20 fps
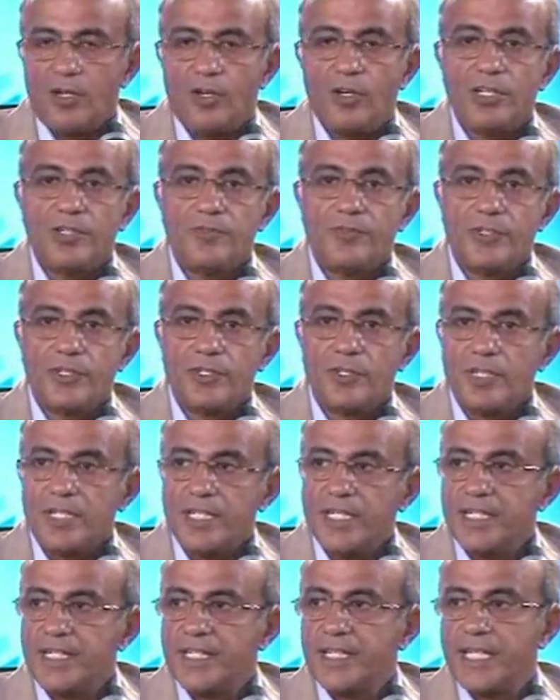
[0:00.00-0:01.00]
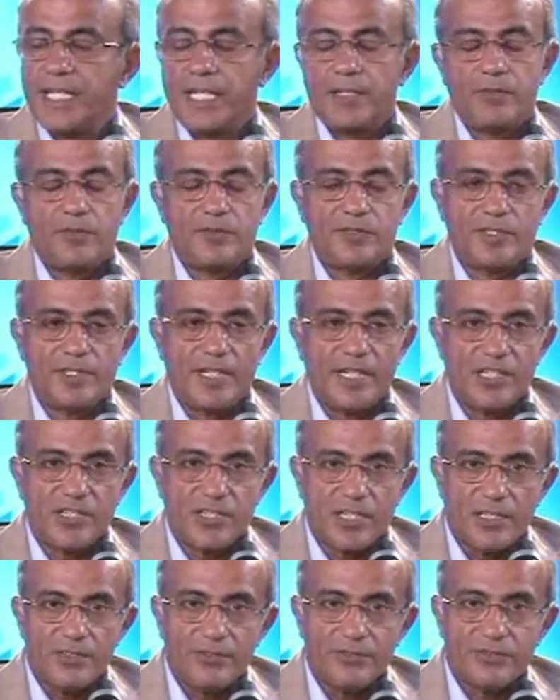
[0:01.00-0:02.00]
or if you're not eating enough of the right
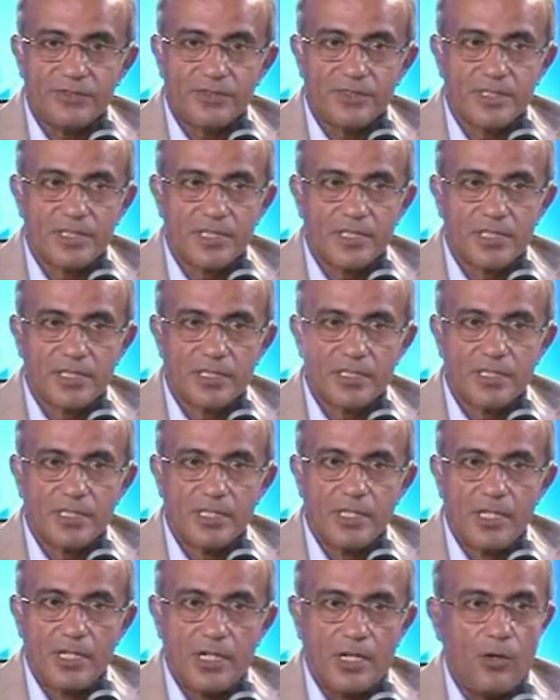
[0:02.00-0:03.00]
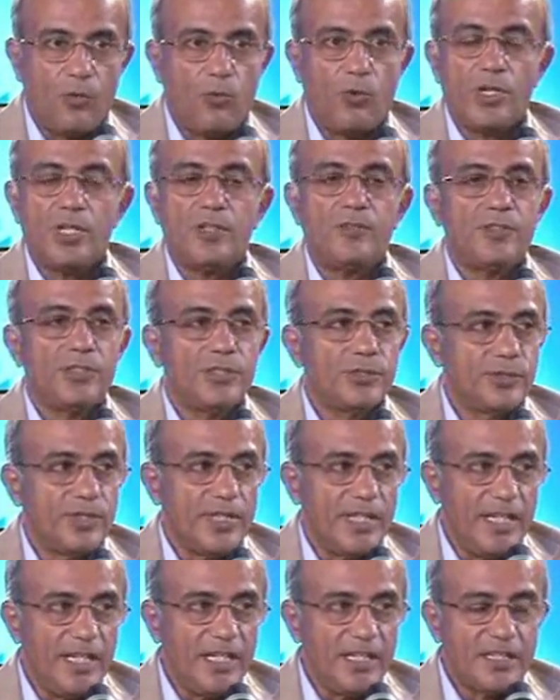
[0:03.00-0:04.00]
stuff, or whatever
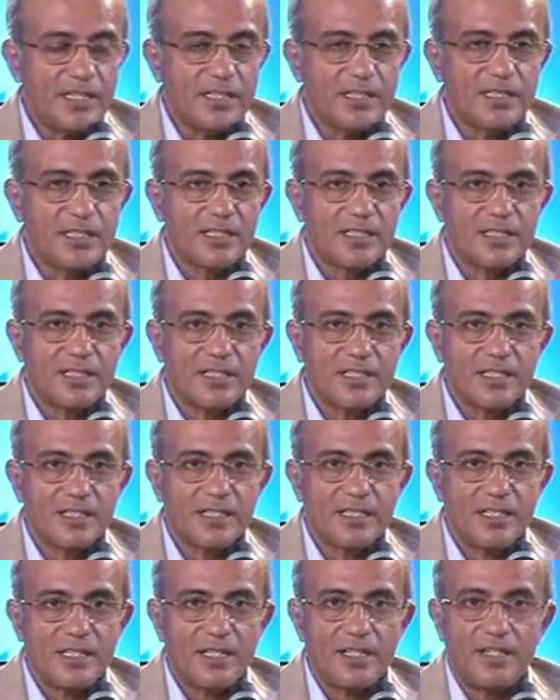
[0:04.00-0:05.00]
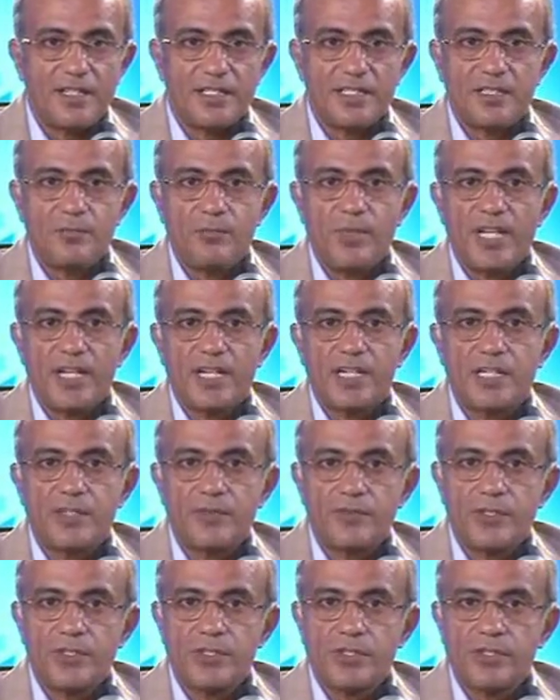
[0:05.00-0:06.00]
you eat doesn't make a
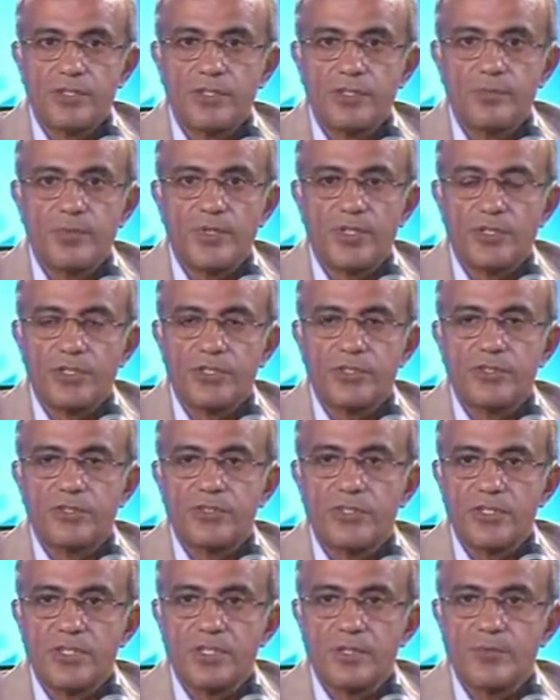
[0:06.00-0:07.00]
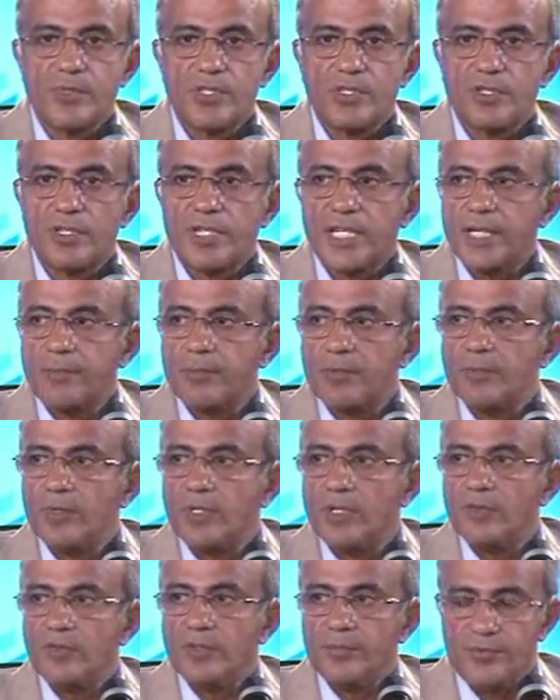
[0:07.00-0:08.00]
difference to you because your system is not
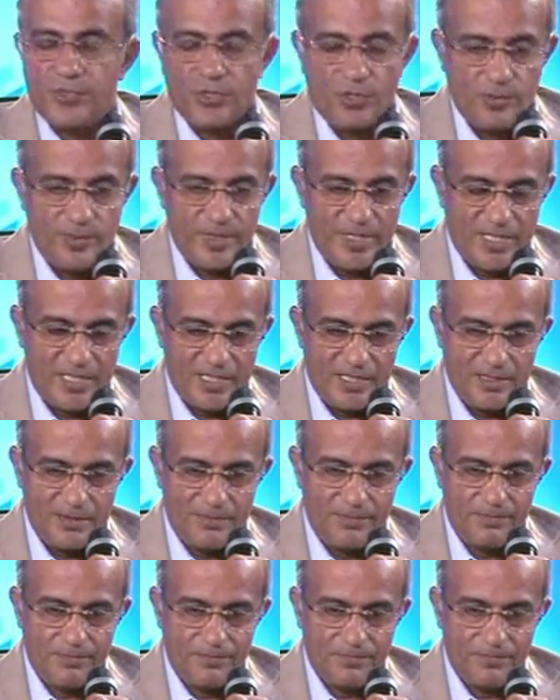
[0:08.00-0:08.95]
capable of absorbing it.